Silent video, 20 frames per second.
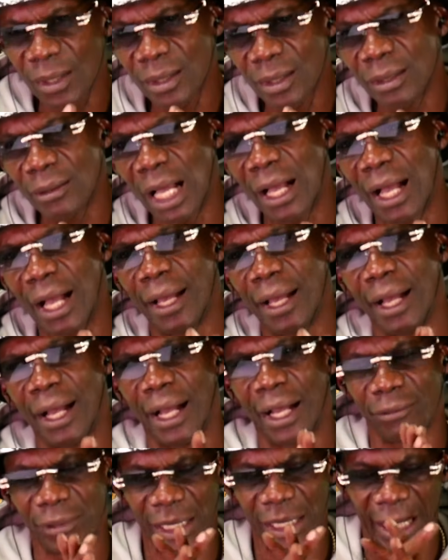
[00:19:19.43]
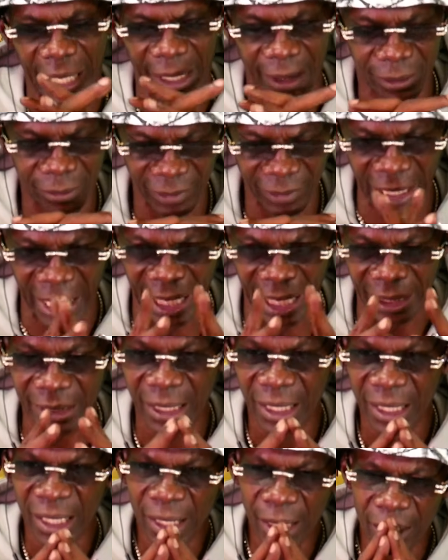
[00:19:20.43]
All right, all right, relax, relax,
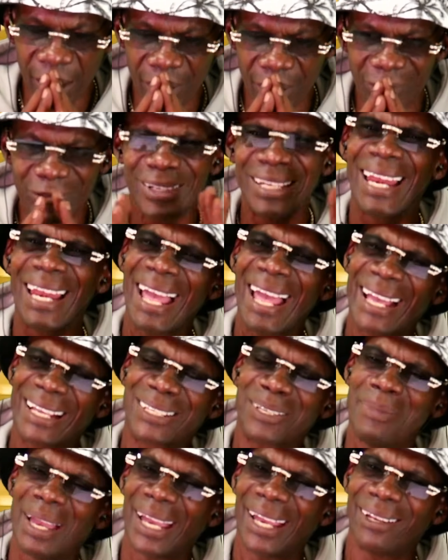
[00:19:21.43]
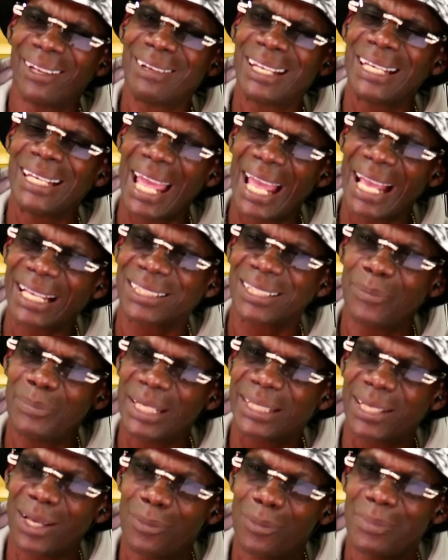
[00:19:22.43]
relax, man, relax. Let me
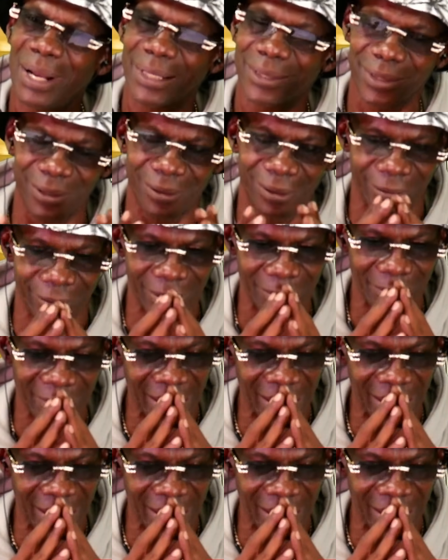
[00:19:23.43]
tell my story, man.